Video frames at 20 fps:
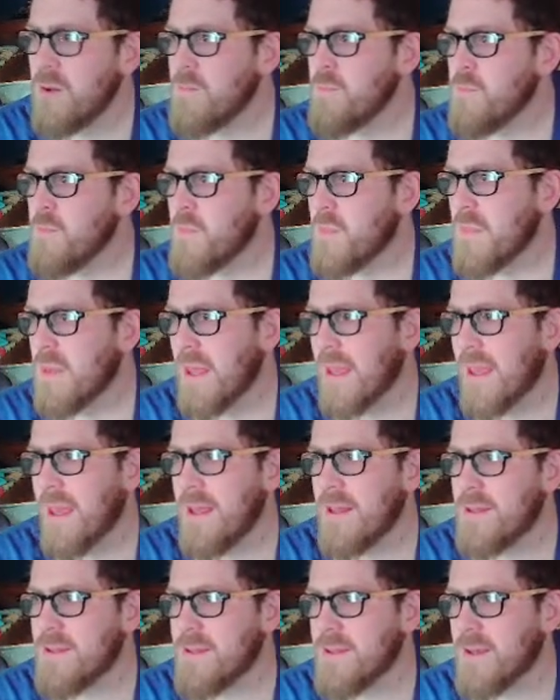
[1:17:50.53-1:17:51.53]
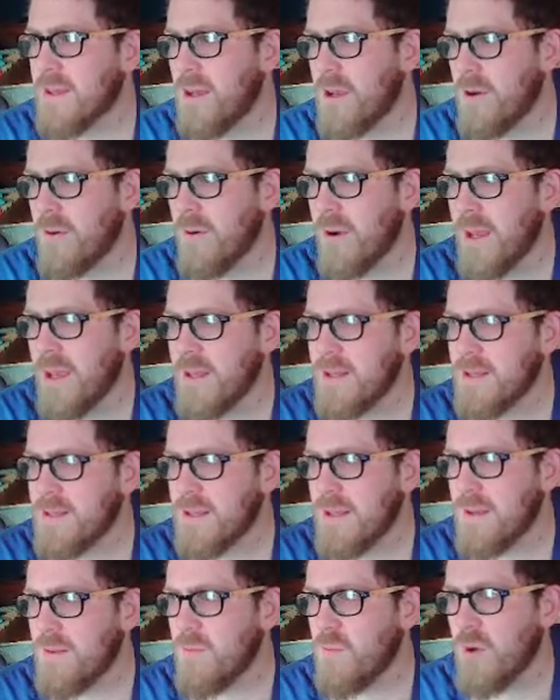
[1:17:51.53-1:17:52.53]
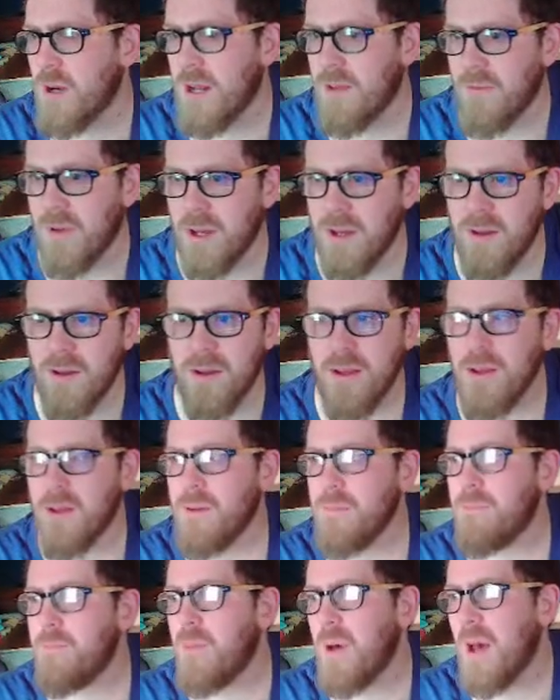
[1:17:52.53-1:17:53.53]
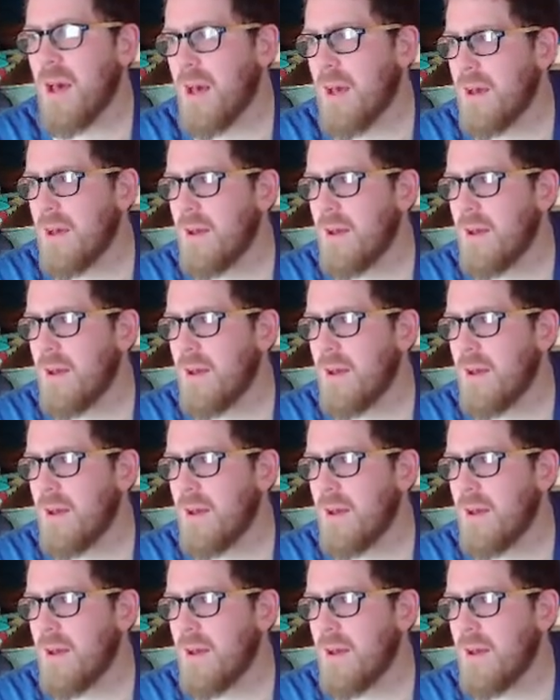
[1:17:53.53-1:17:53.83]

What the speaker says: like insecurities and whatever. But